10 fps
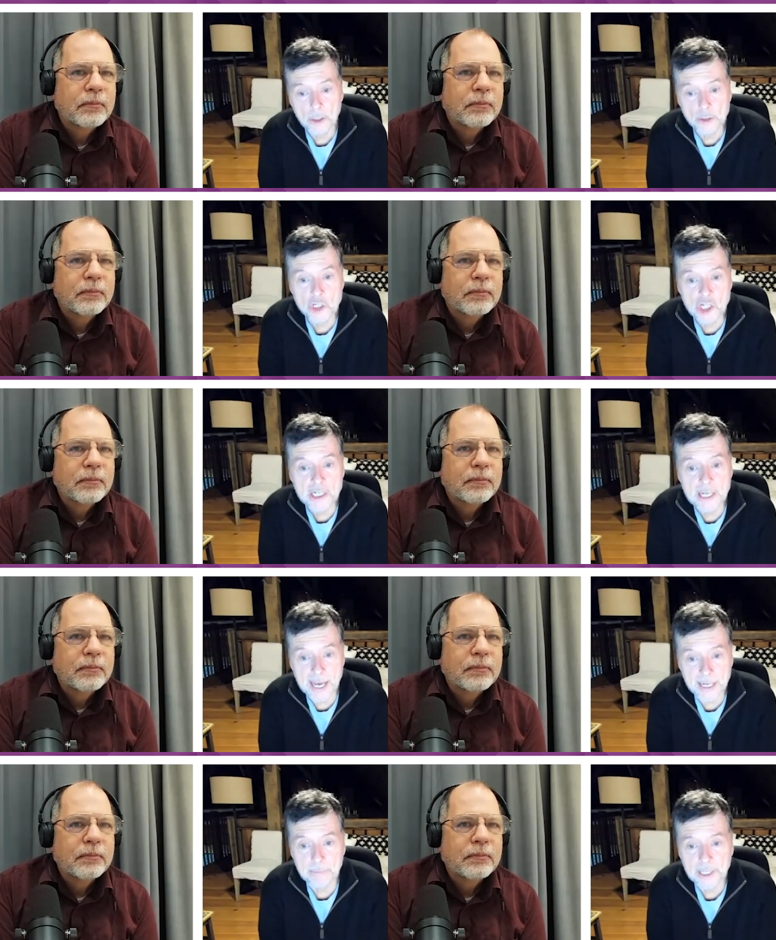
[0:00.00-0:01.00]
Speaker 1: called G,
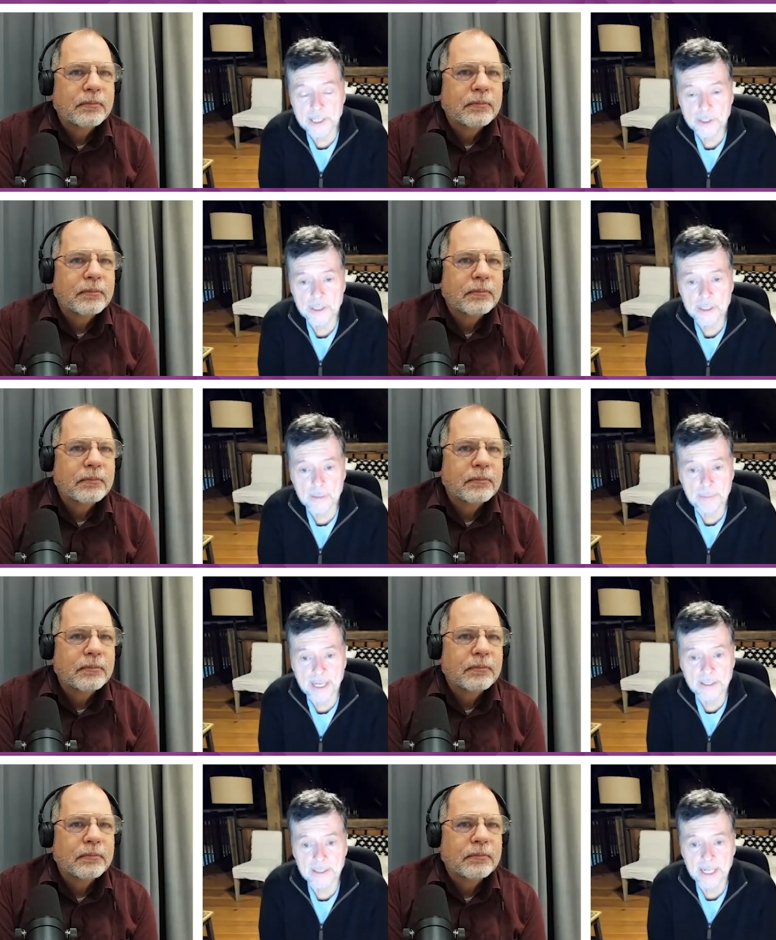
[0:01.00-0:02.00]
at a place in the
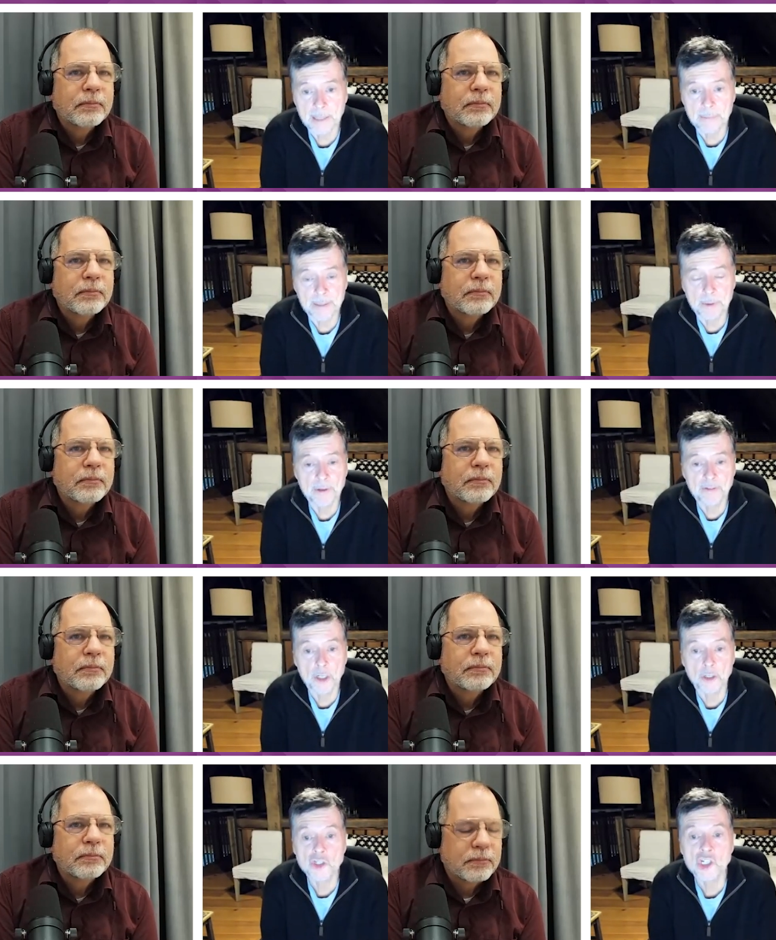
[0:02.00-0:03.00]
bend in the Alabama
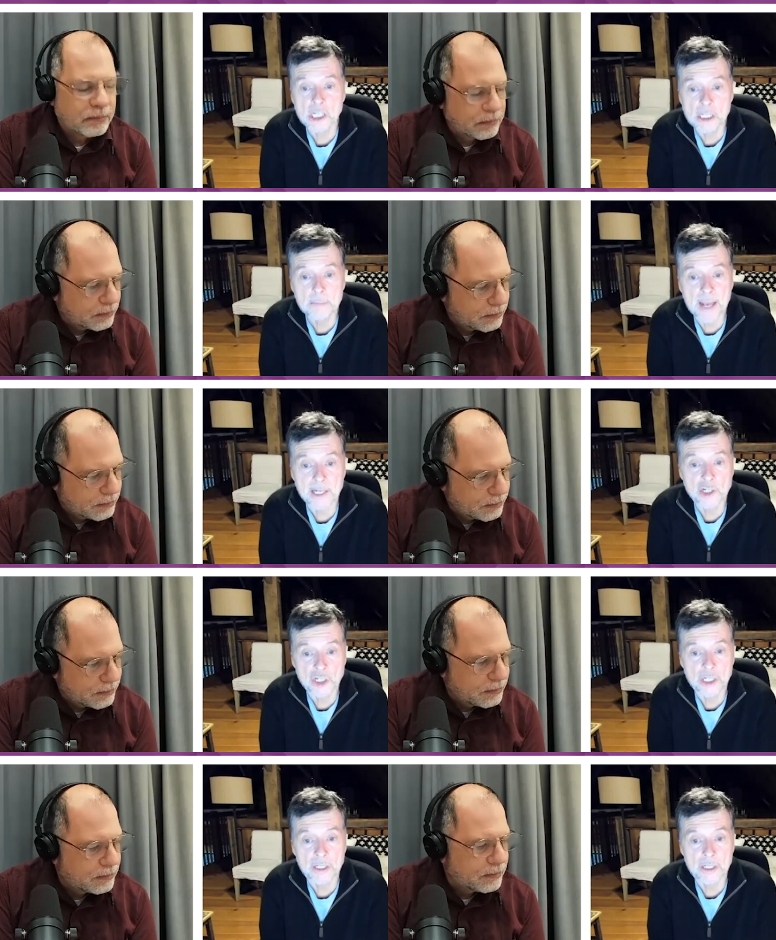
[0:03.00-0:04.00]
River called G's Bend,
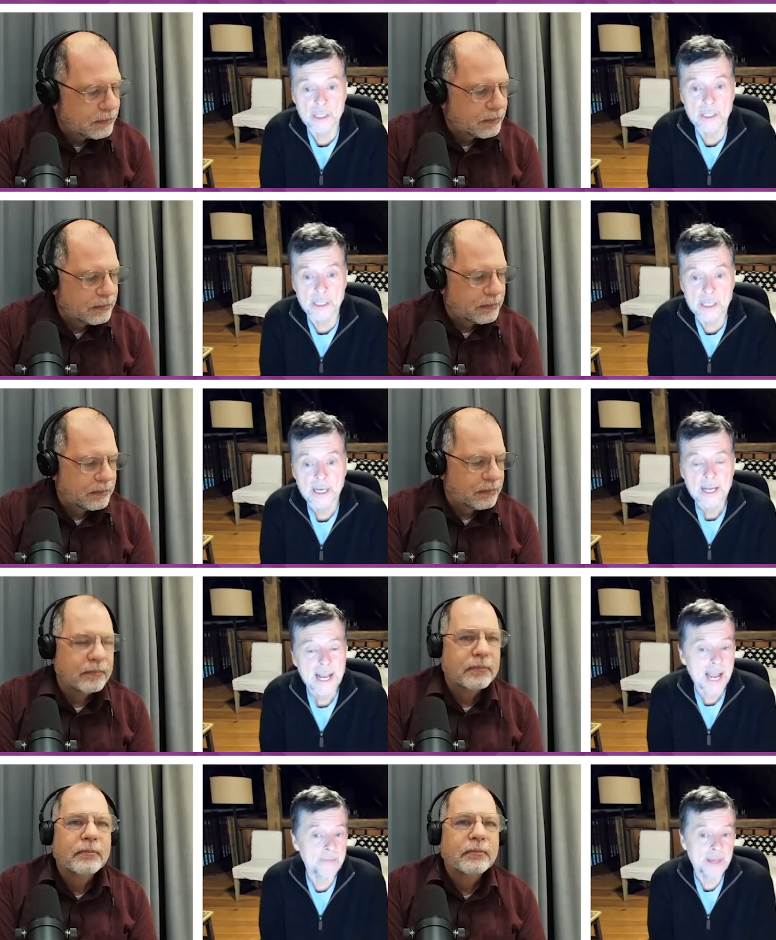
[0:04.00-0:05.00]
G-E-E.
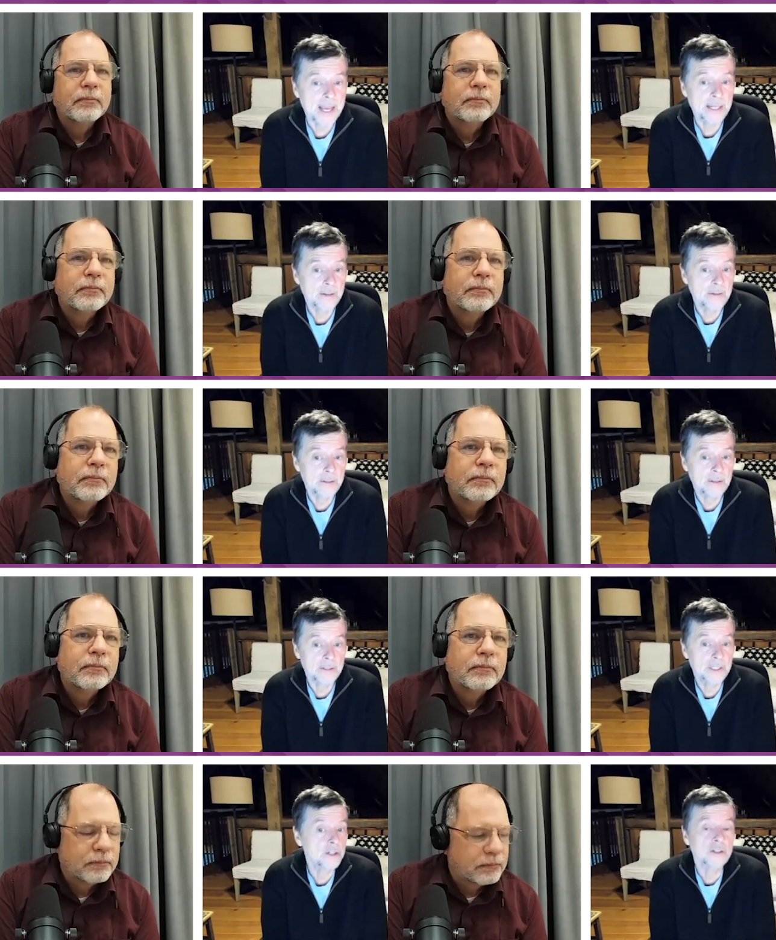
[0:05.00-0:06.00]
And they
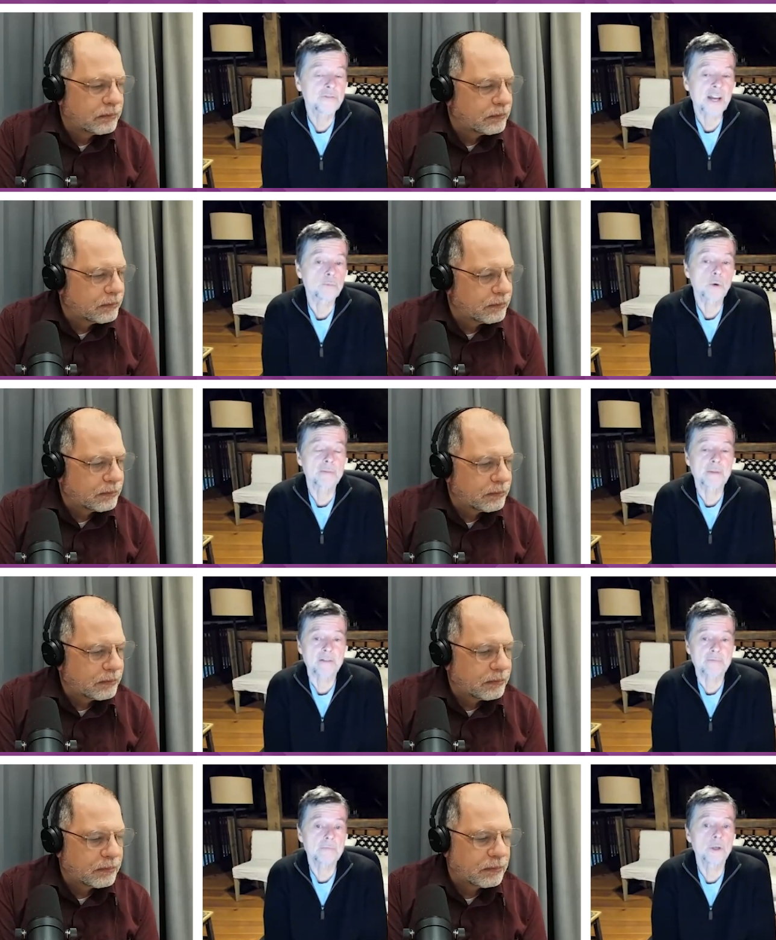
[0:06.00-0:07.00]
still, in fact, one of
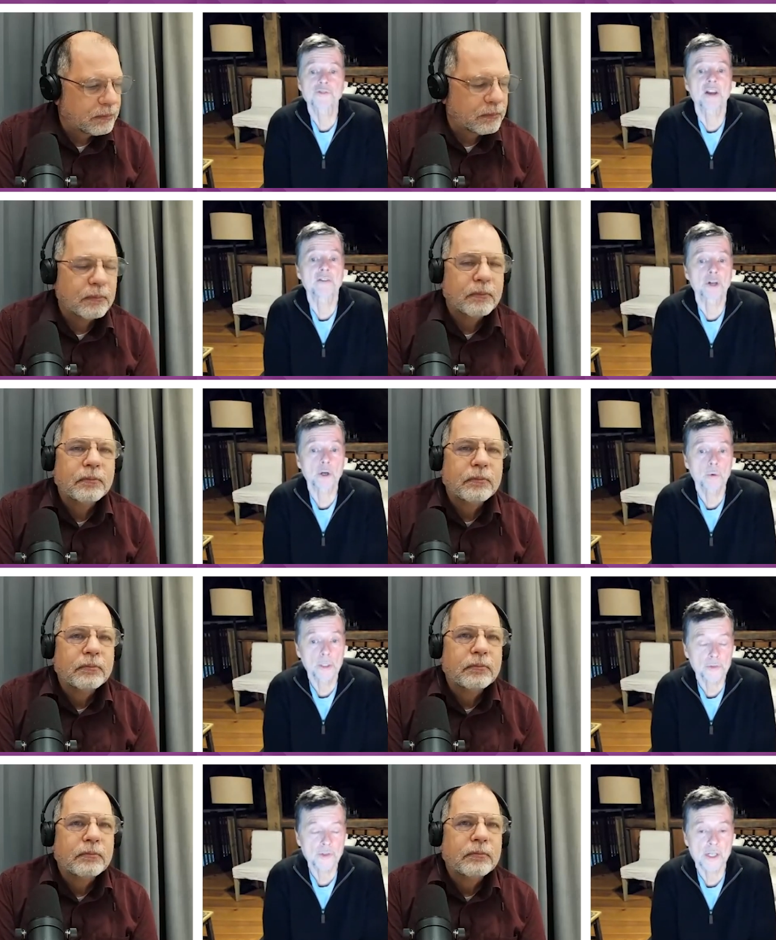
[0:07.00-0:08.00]
my most favorite
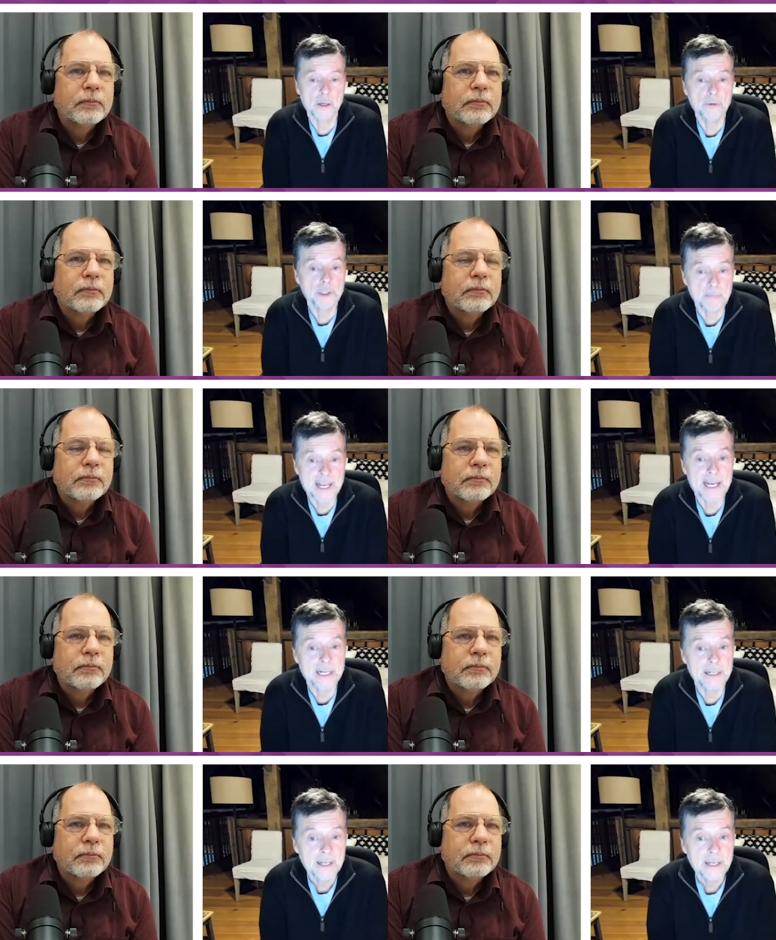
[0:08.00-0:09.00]
quilts was
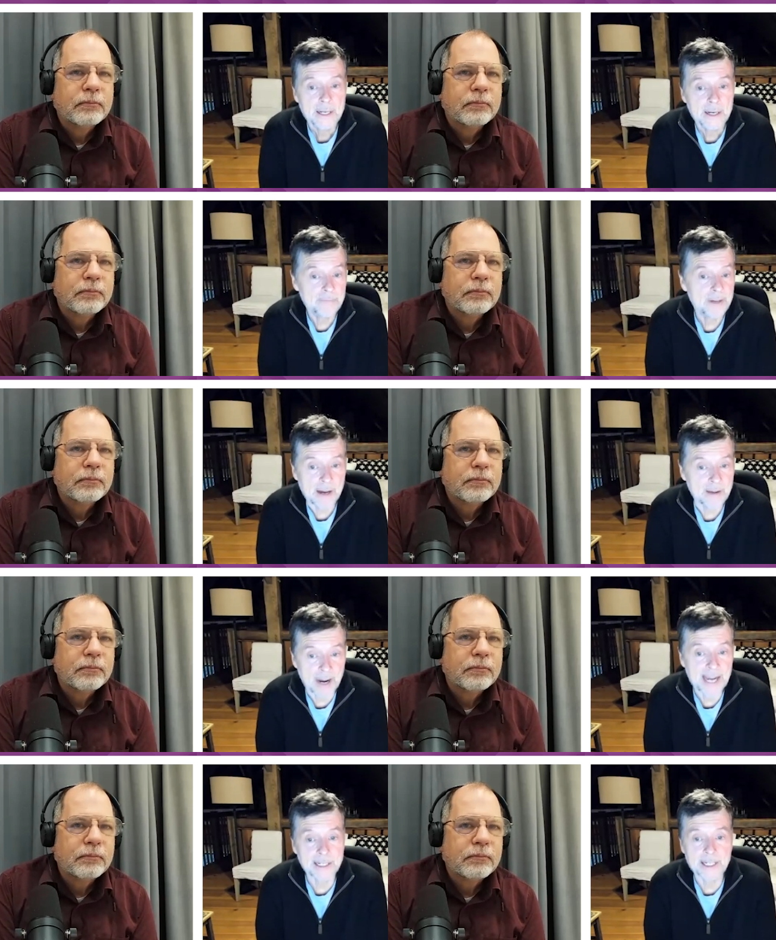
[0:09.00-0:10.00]
made, I
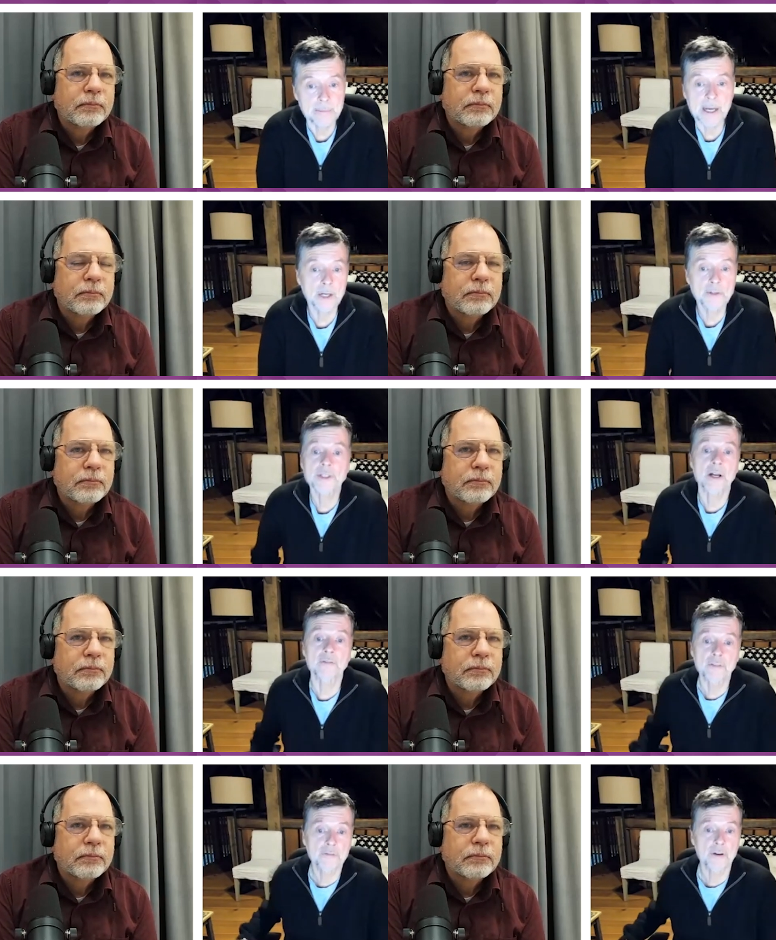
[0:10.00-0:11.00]
violated my own
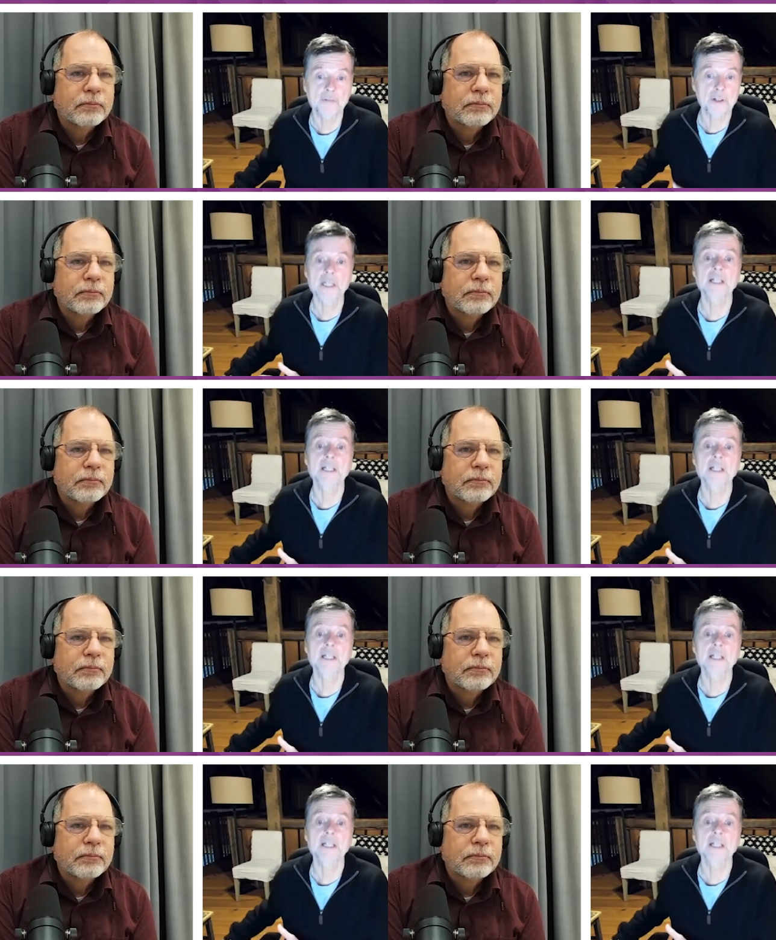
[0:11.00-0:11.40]
stuff of